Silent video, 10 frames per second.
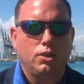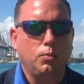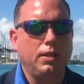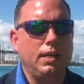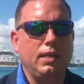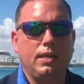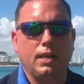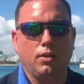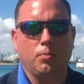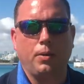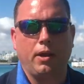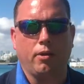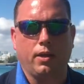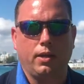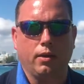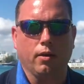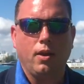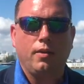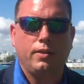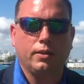Do we need to get your parent here?
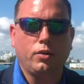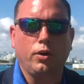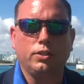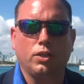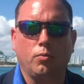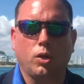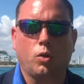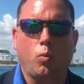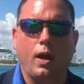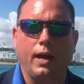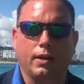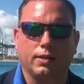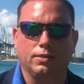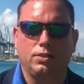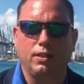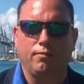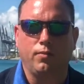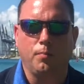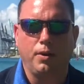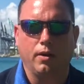The attorney is going to require consent from
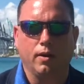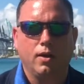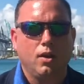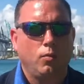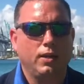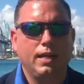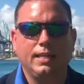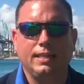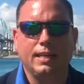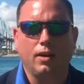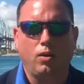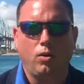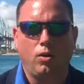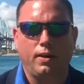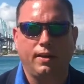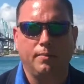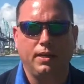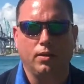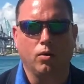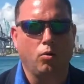the parent. We need to get her or him
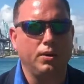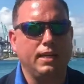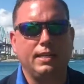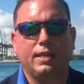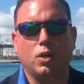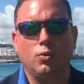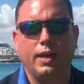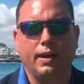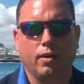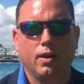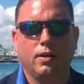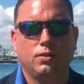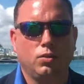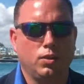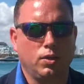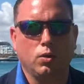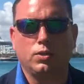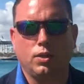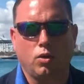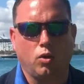here, or we need to go there to a
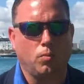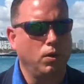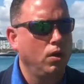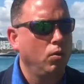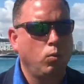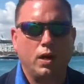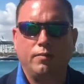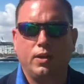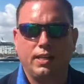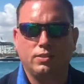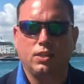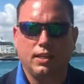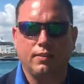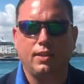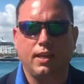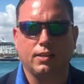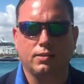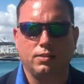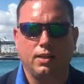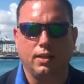nursing home or wherever it is to get that
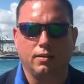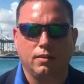consent.